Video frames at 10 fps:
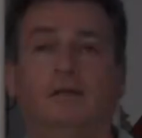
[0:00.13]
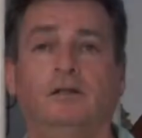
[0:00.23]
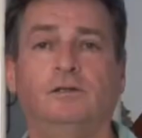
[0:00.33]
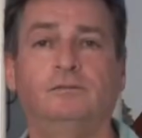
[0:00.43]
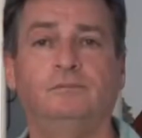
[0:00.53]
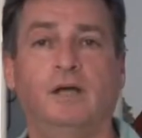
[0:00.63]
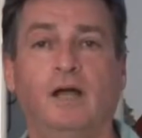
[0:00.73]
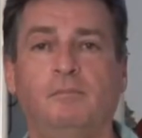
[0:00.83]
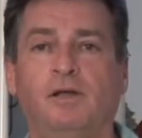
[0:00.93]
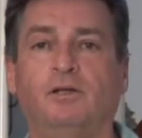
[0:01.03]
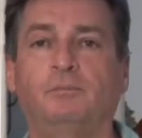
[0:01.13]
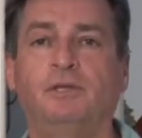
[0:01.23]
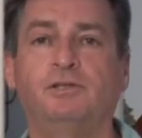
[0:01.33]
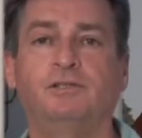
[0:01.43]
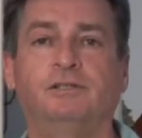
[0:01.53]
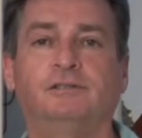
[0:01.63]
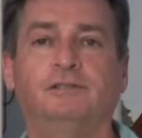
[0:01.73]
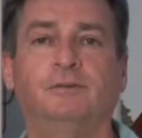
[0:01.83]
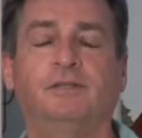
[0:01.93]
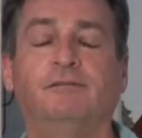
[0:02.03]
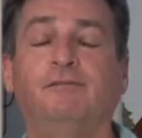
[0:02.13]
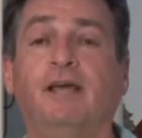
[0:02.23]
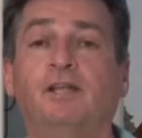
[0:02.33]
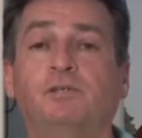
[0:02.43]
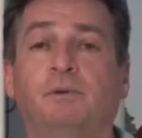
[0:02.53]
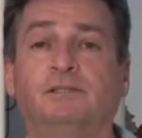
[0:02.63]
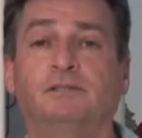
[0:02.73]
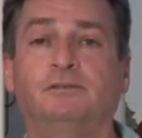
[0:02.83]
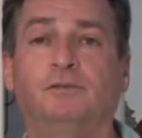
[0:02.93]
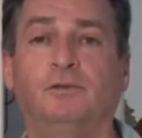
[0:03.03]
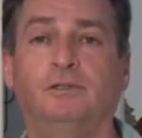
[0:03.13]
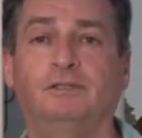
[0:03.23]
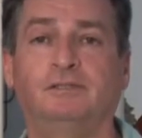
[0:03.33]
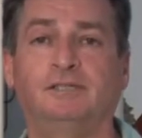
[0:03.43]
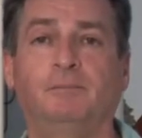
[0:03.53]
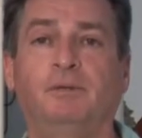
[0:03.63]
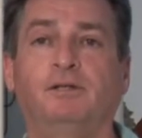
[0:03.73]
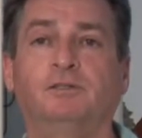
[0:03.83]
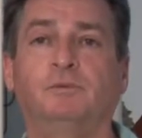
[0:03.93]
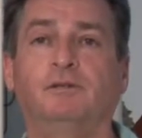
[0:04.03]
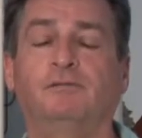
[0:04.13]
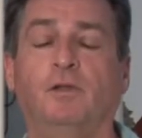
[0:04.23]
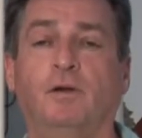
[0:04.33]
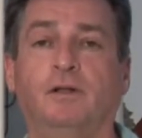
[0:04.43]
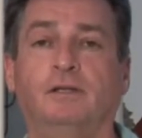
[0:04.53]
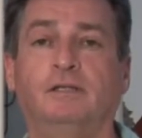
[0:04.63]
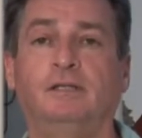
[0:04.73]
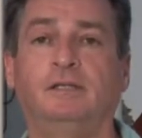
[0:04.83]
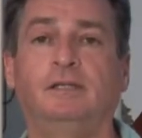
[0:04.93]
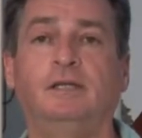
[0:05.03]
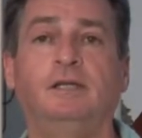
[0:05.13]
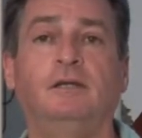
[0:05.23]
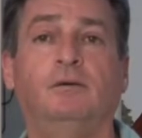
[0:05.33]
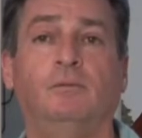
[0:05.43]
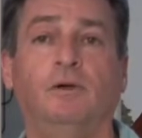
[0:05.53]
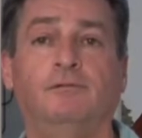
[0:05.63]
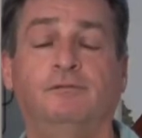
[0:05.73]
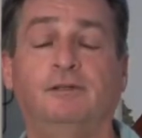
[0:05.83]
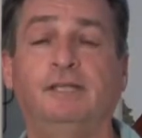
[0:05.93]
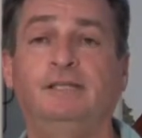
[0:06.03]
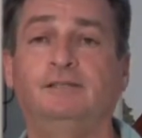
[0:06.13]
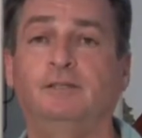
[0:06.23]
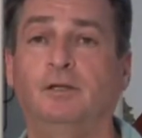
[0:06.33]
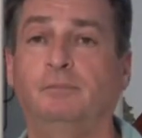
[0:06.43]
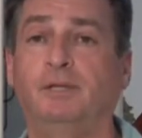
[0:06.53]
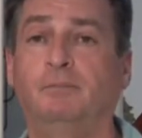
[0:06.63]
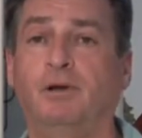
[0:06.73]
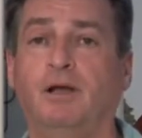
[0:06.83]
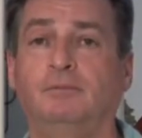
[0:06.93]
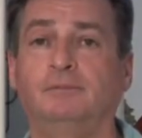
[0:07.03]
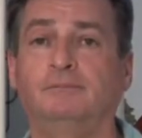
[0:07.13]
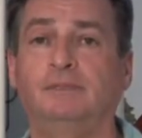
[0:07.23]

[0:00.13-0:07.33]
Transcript: Hello, I'm Michael Piacenza with Advantage Pest Control in St. Petersburg, Florida, where fleas are a big problem.